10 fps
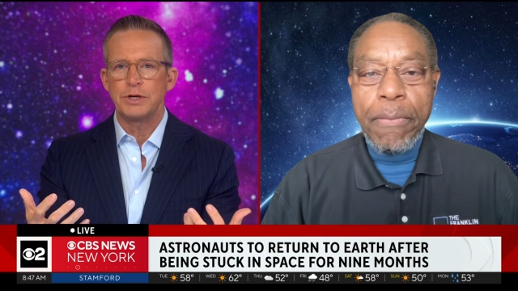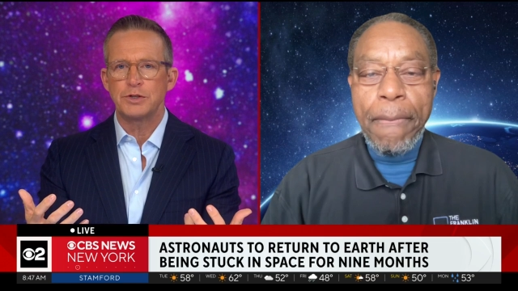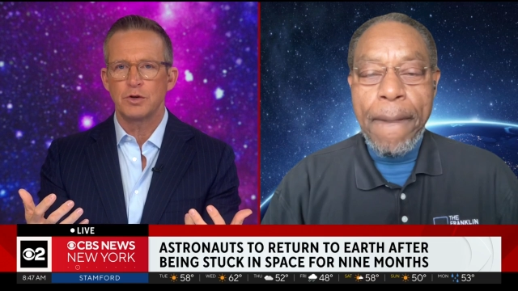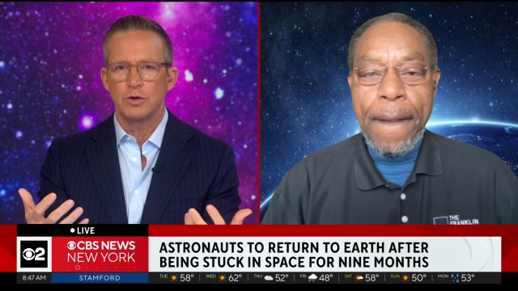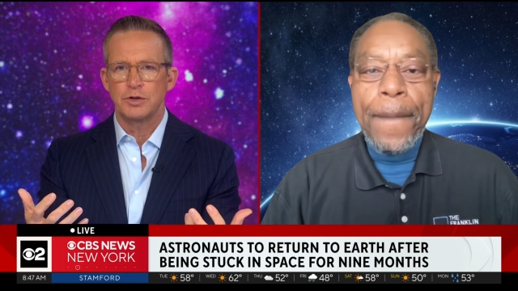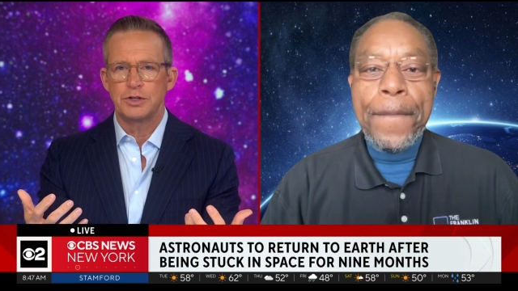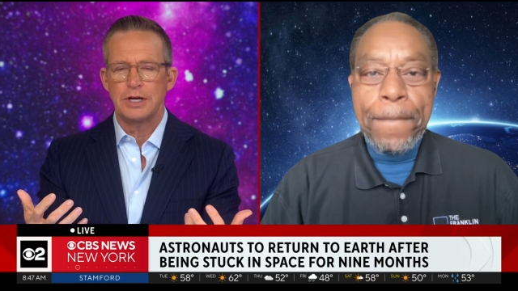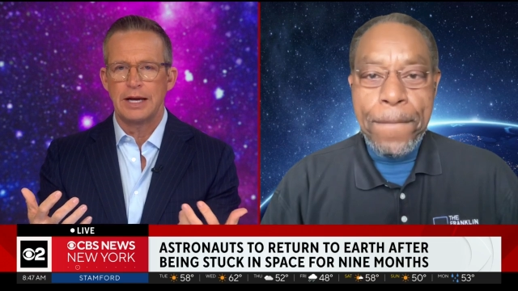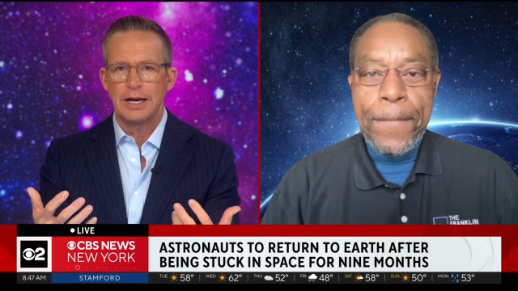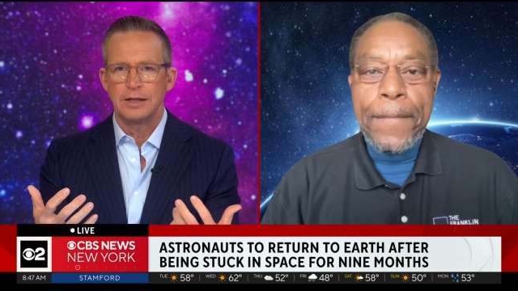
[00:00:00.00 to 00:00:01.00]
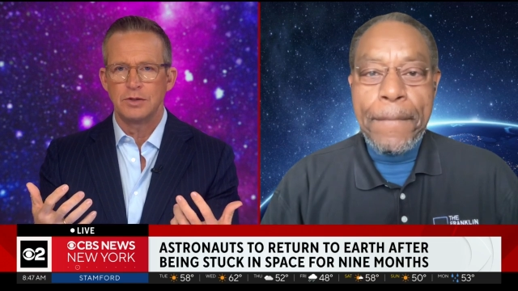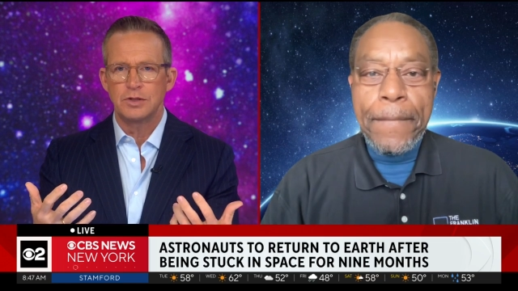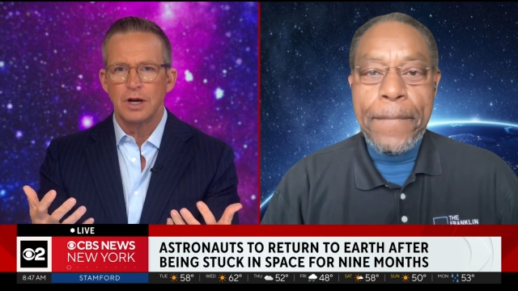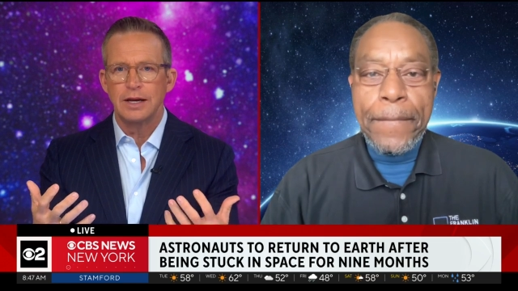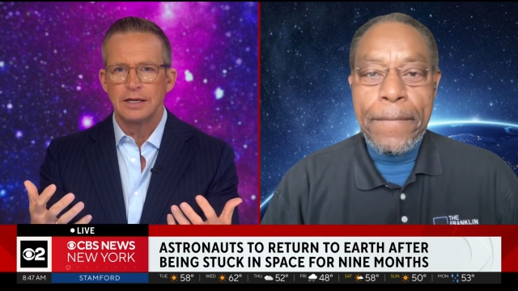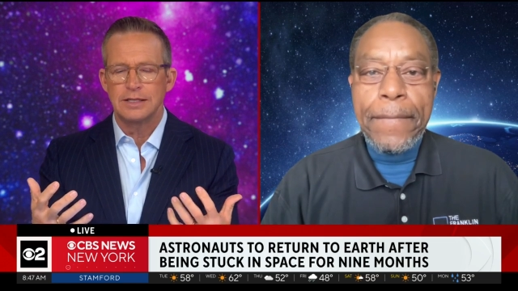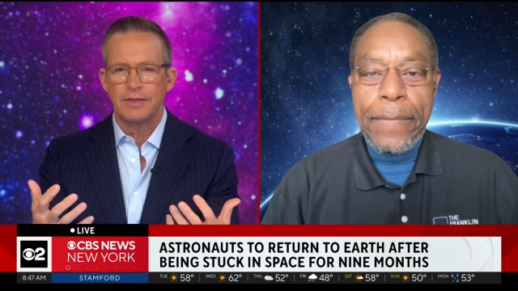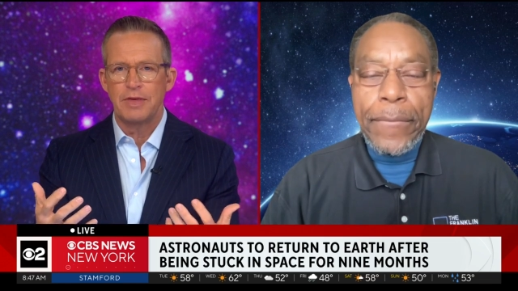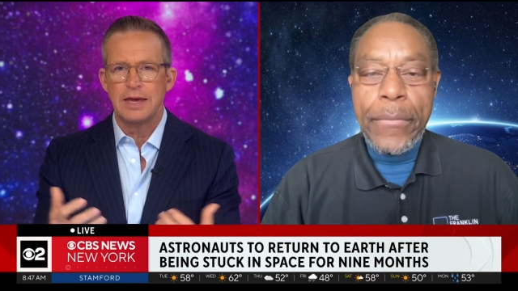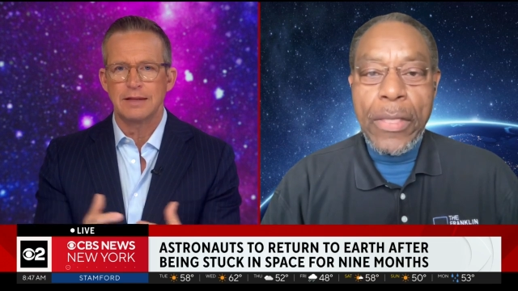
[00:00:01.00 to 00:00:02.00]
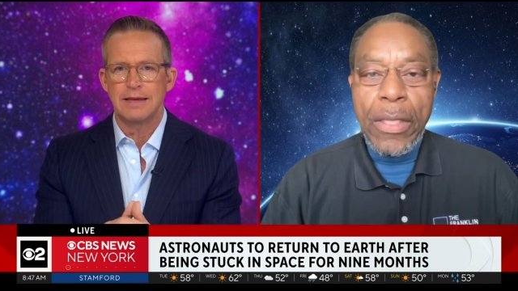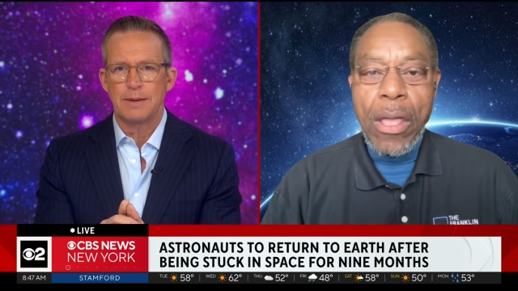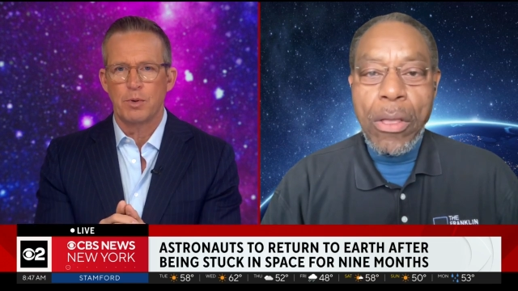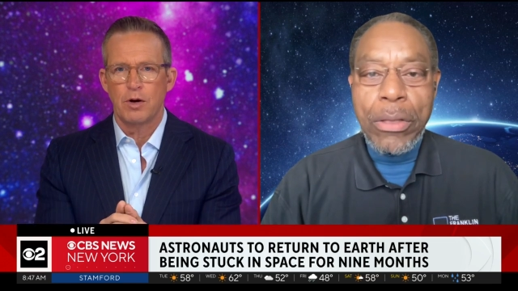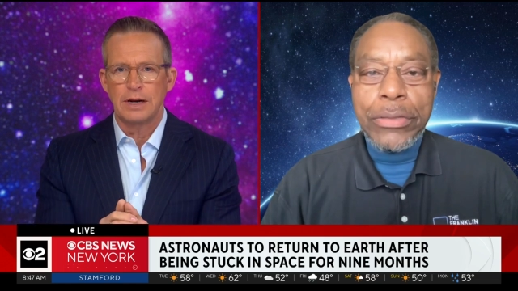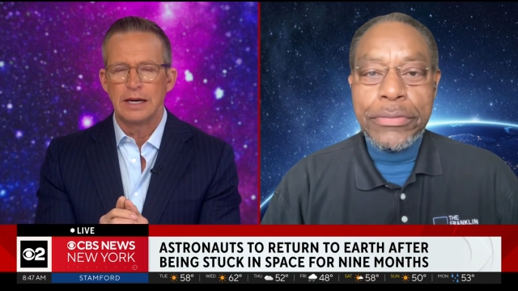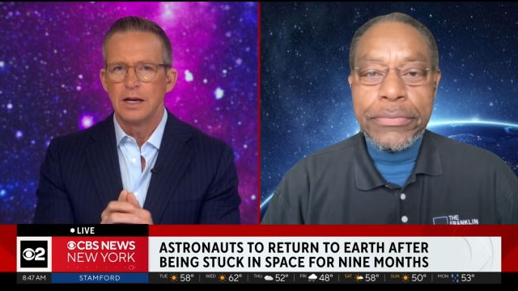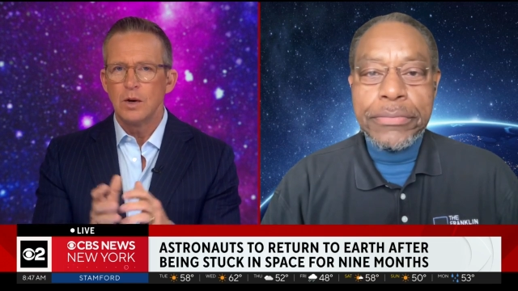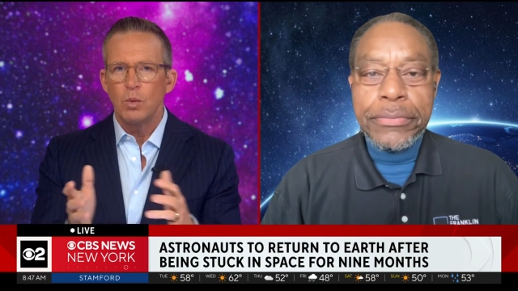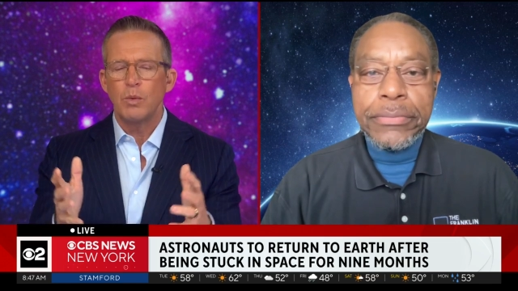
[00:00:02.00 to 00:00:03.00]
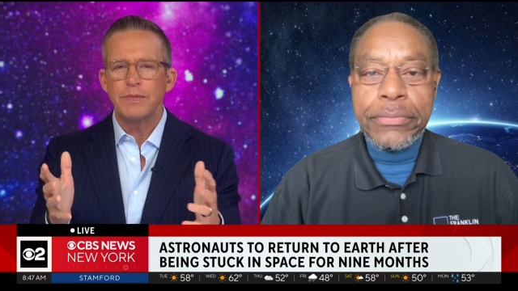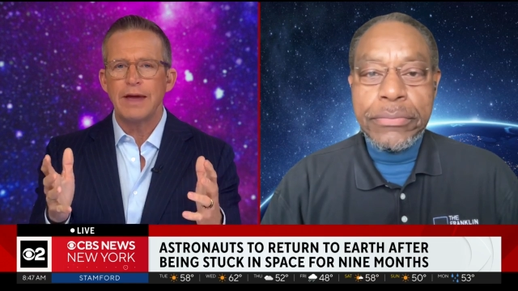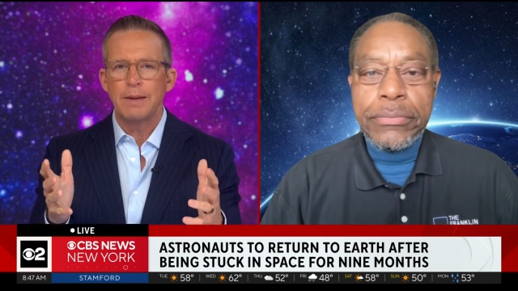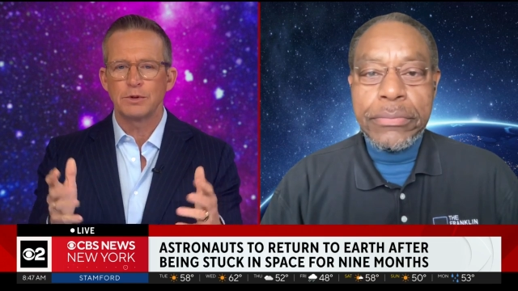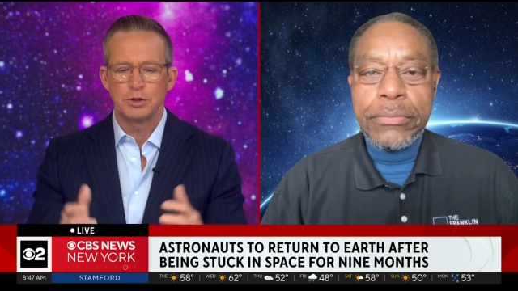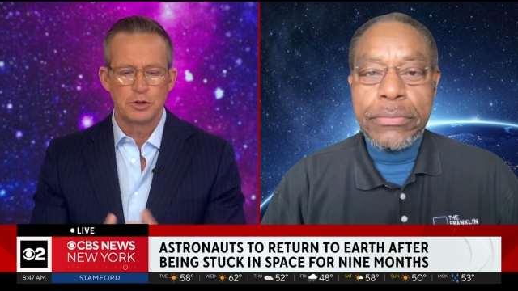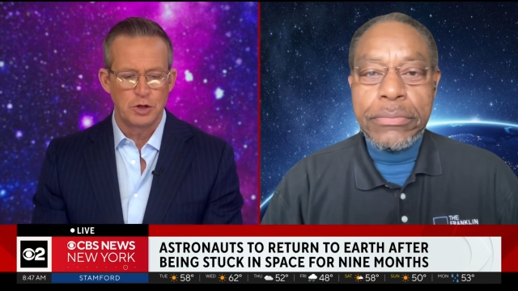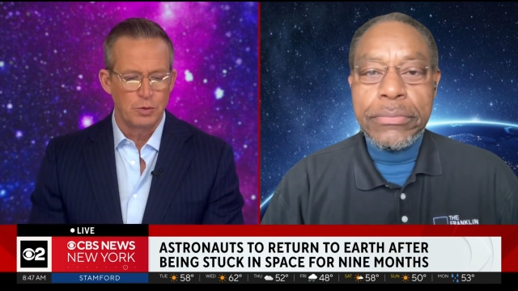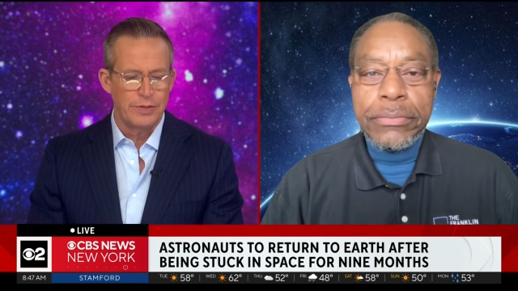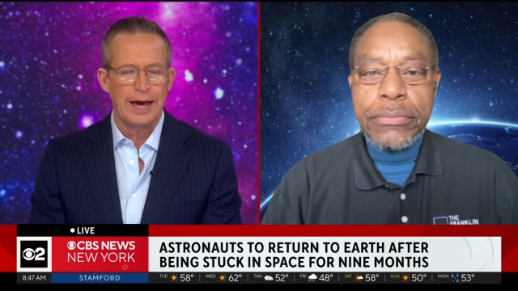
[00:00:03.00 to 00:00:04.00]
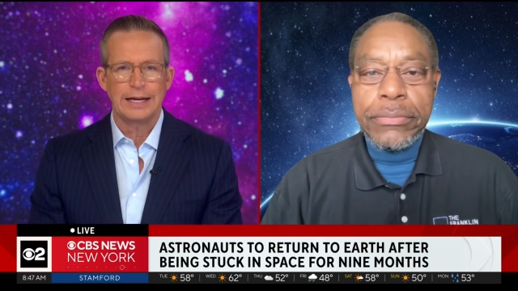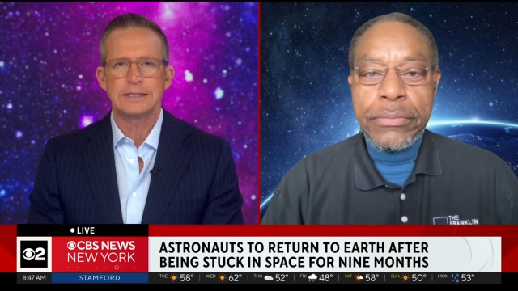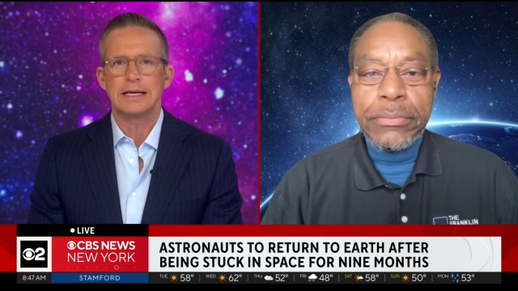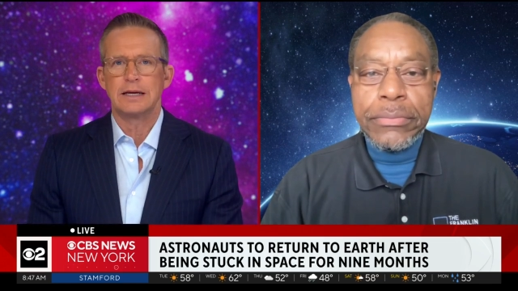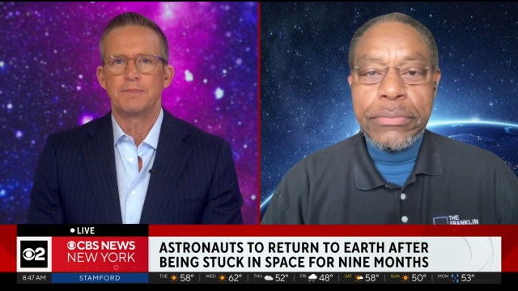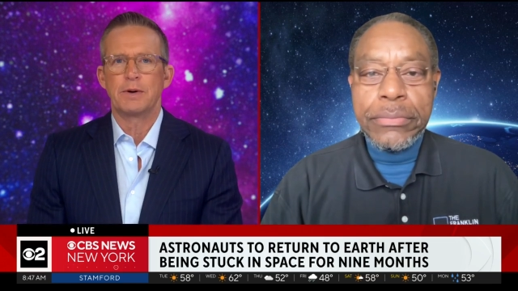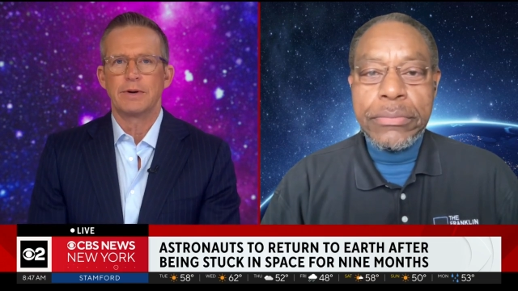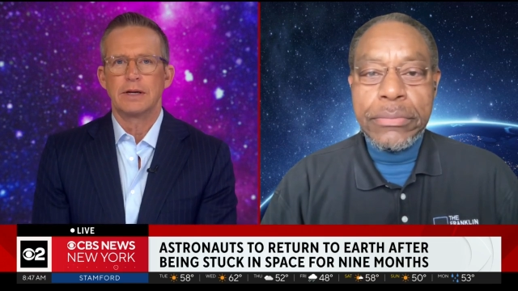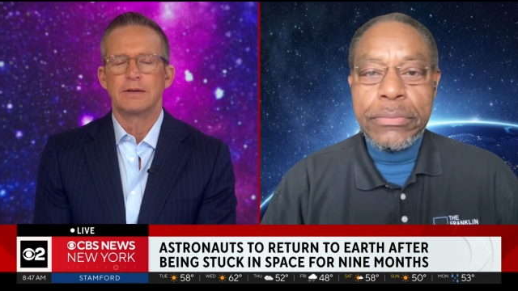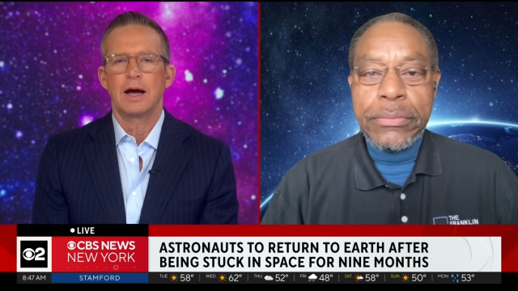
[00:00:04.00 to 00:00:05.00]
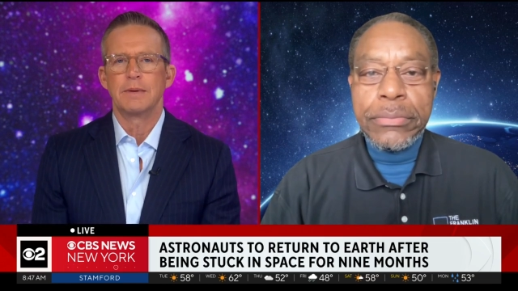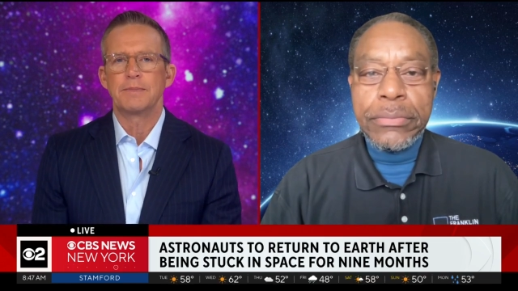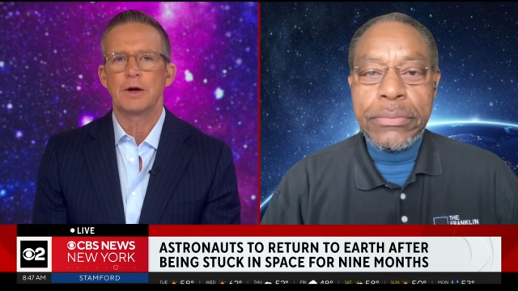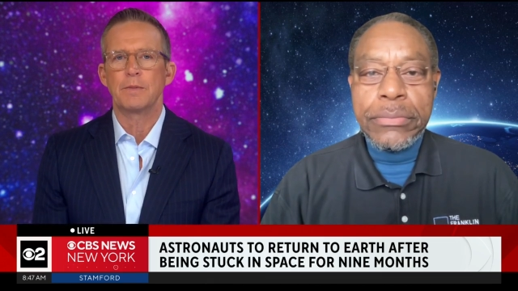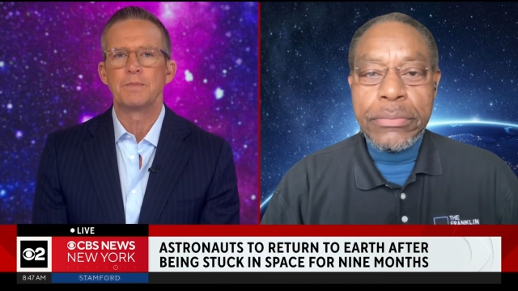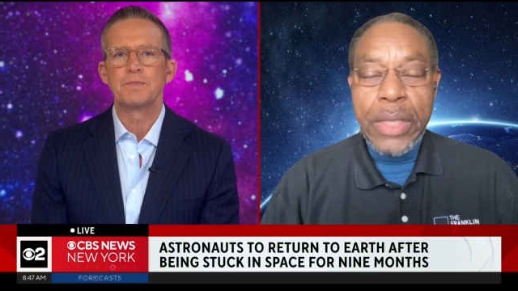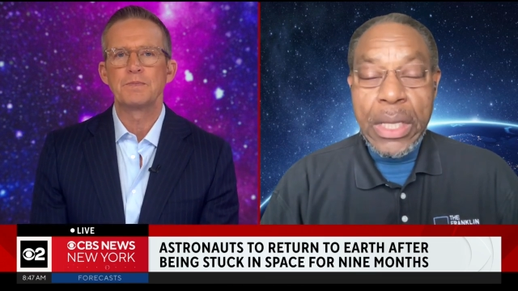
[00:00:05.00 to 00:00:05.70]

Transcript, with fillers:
Speaker 1: research and studies that they can take part in. What were they able to do with that extended period of time up there?